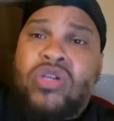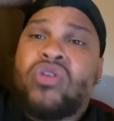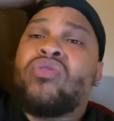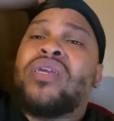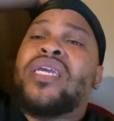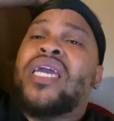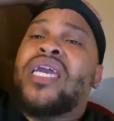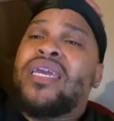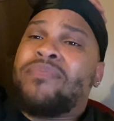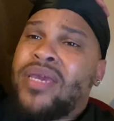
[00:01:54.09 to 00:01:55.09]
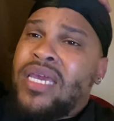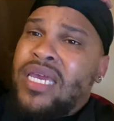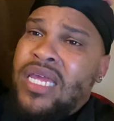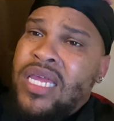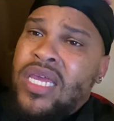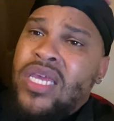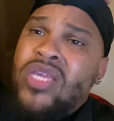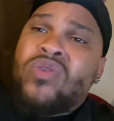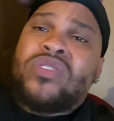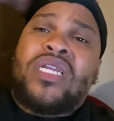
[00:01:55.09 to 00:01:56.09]
Great game, man.
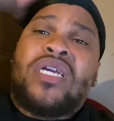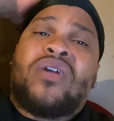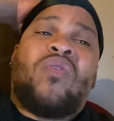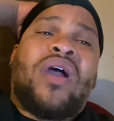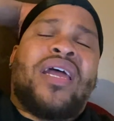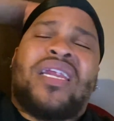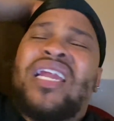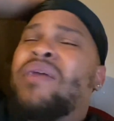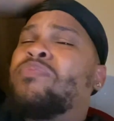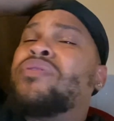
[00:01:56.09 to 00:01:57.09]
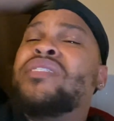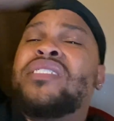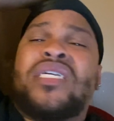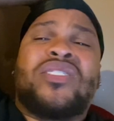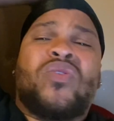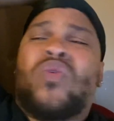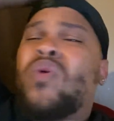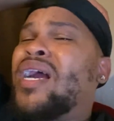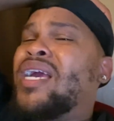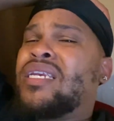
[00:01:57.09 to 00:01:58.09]
You was a little quiet, and I appreciate your
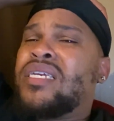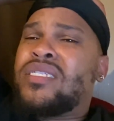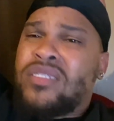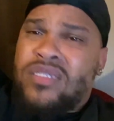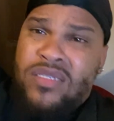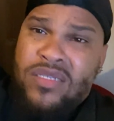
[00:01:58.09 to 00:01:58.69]
quietness.